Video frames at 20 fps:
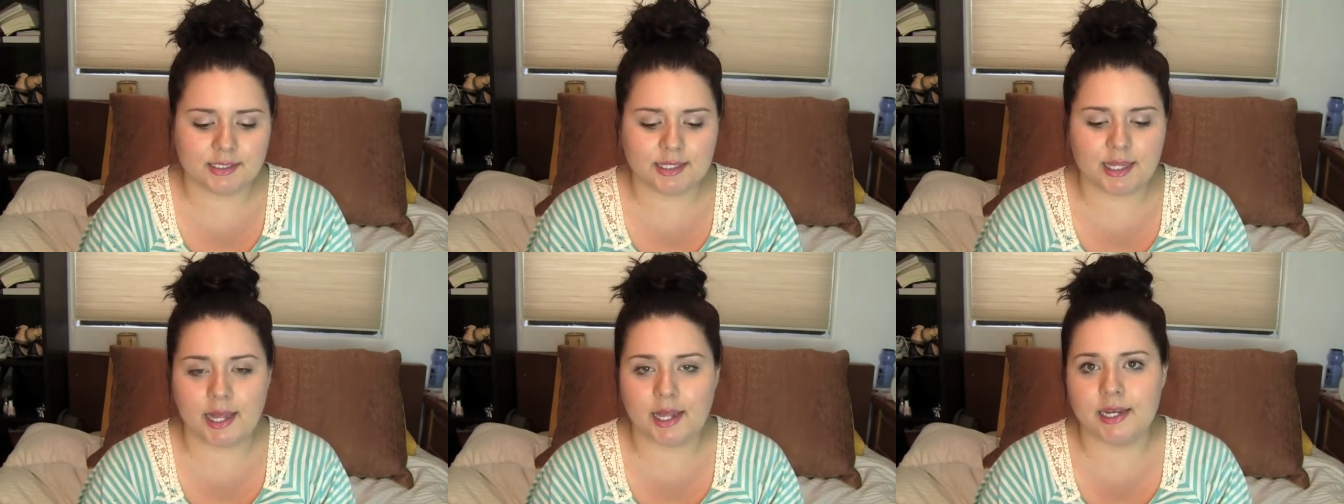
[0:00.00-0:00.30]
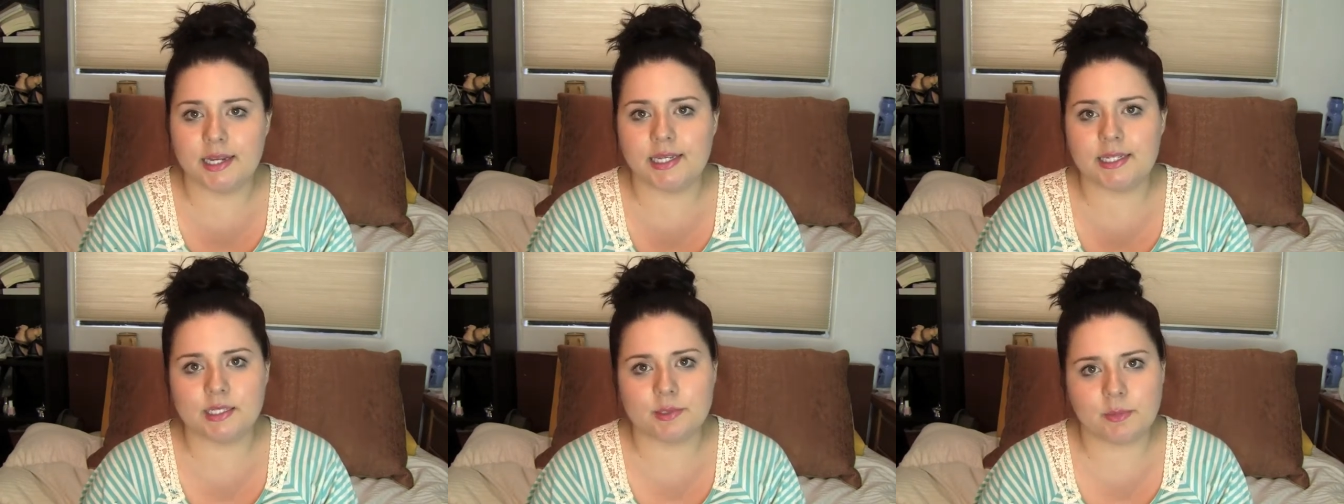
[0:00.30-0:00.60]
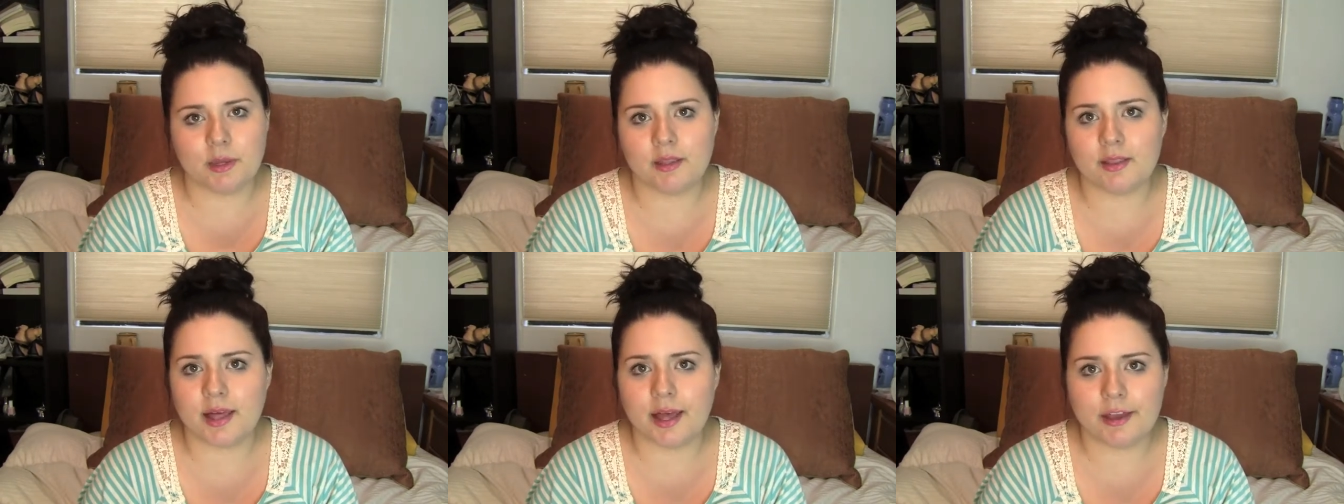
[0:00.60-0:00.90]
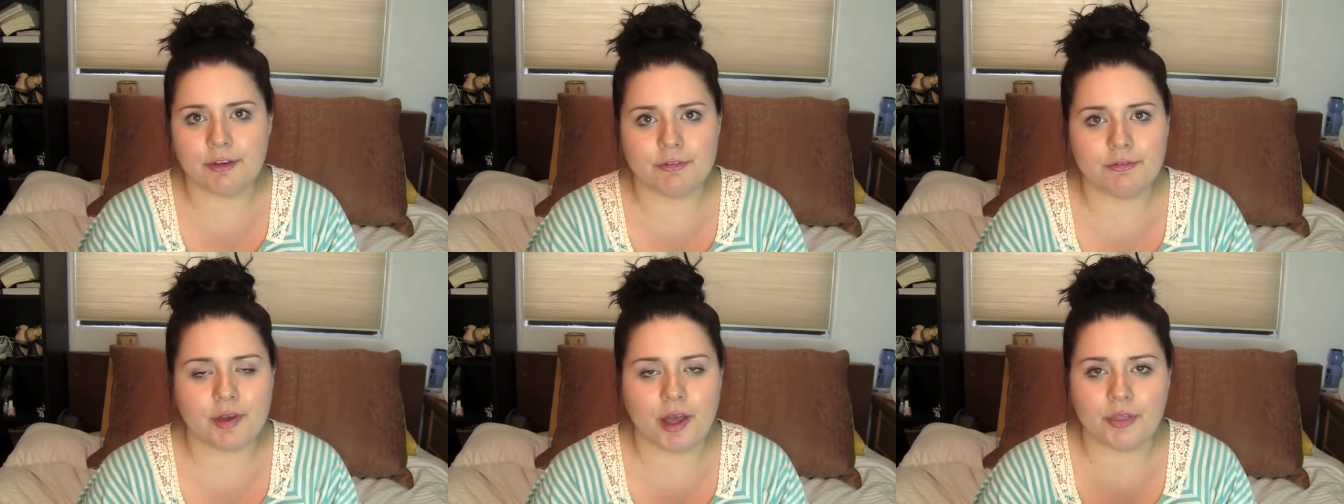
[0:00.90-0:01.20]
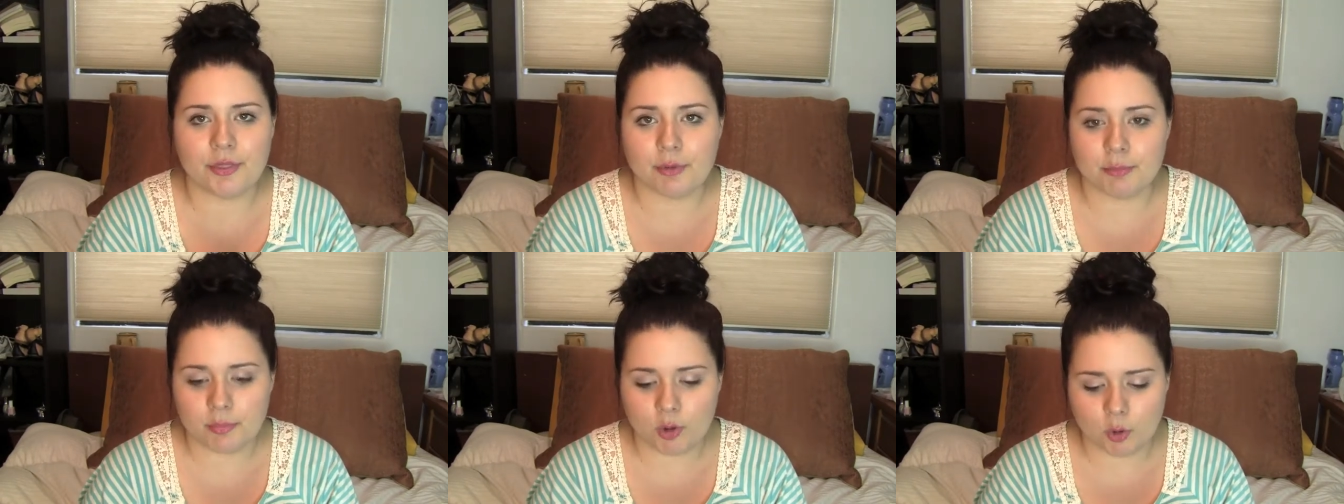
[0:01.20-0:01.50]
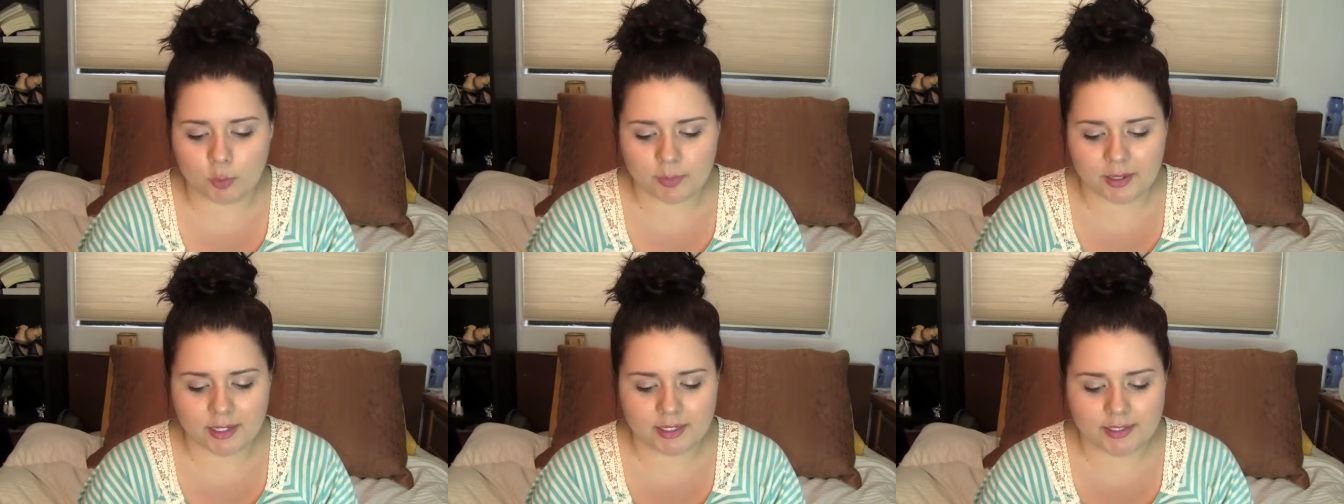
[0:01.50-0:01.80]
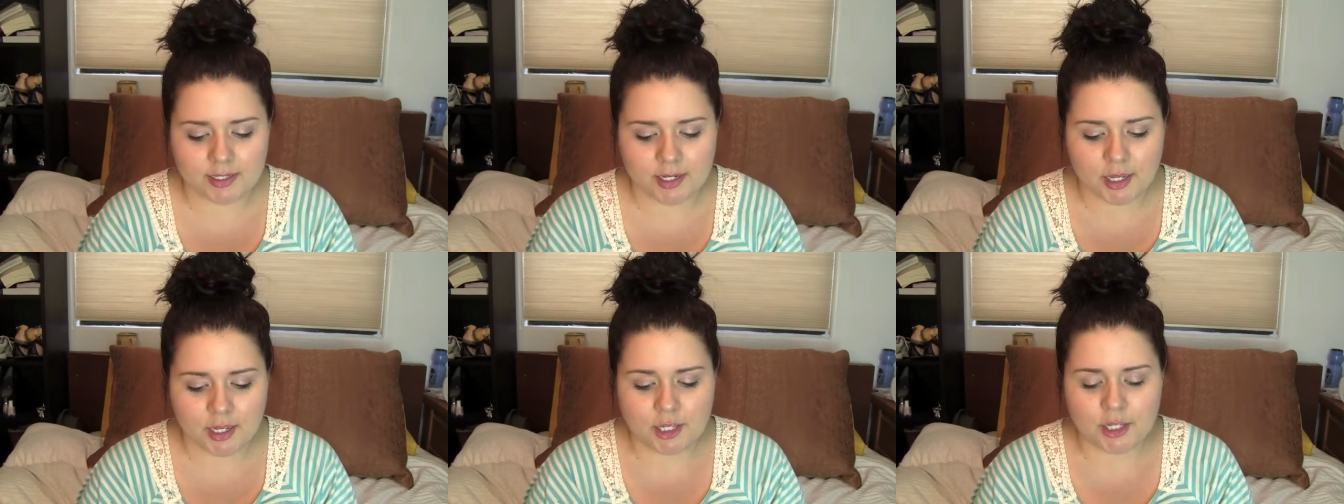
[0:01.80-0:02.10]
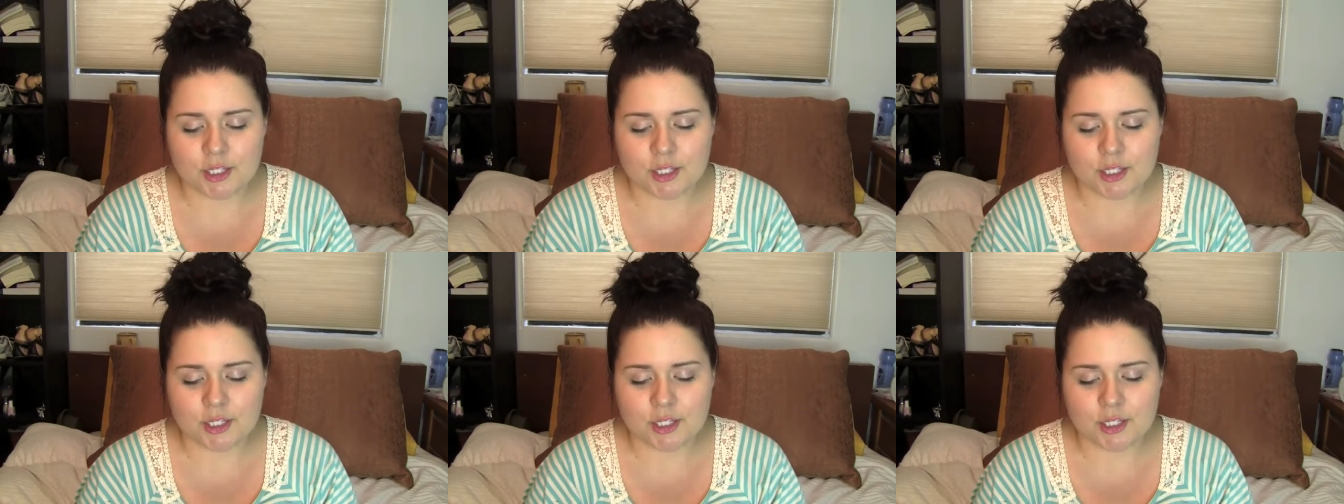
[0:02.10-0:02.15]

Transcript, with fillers: that is my life at the moment.